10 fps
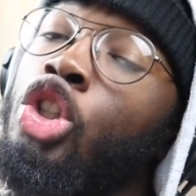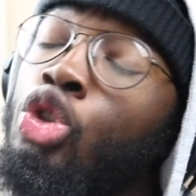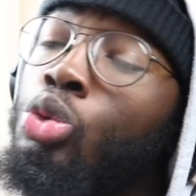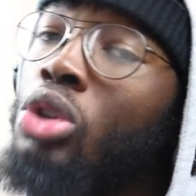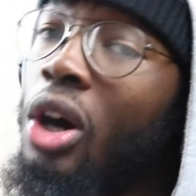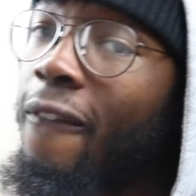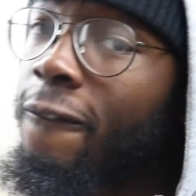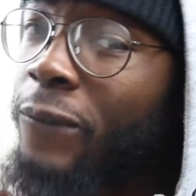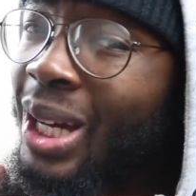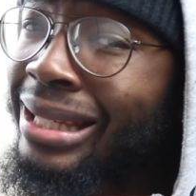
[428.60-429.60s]
do not
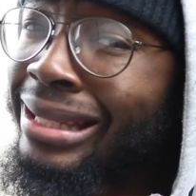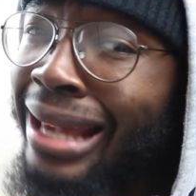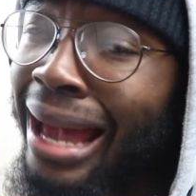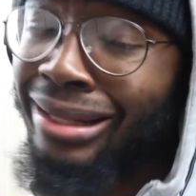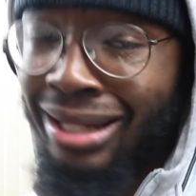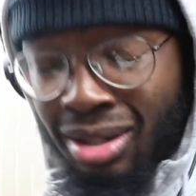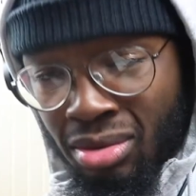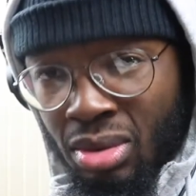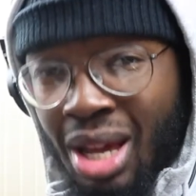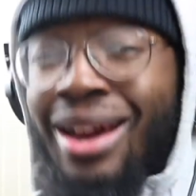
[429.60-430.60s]
forget
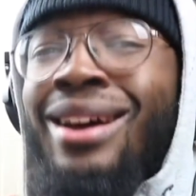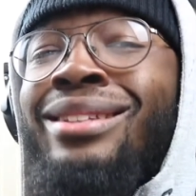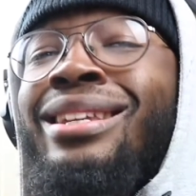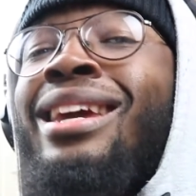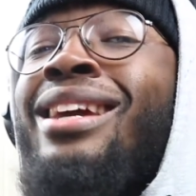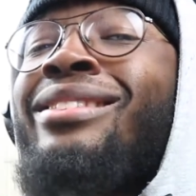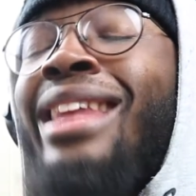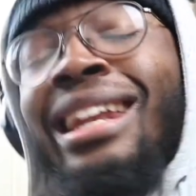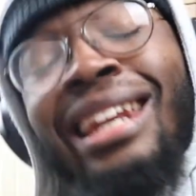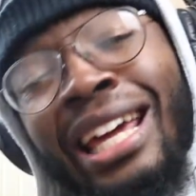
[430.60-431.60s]
to hit
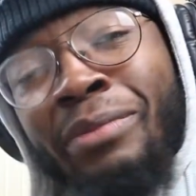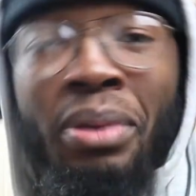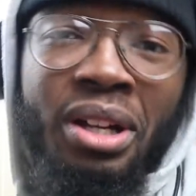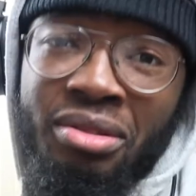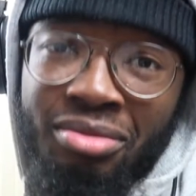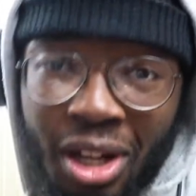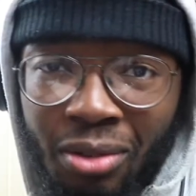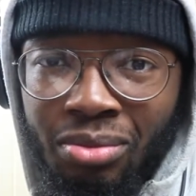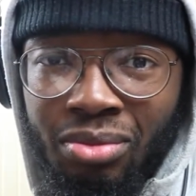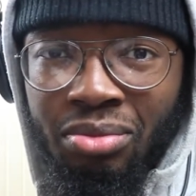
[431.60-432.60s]
that like button
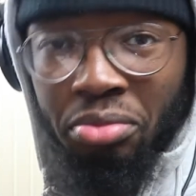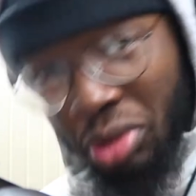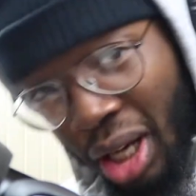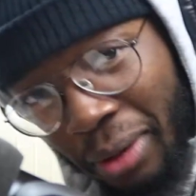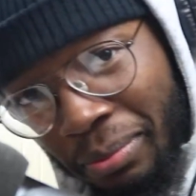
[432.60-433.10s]
okay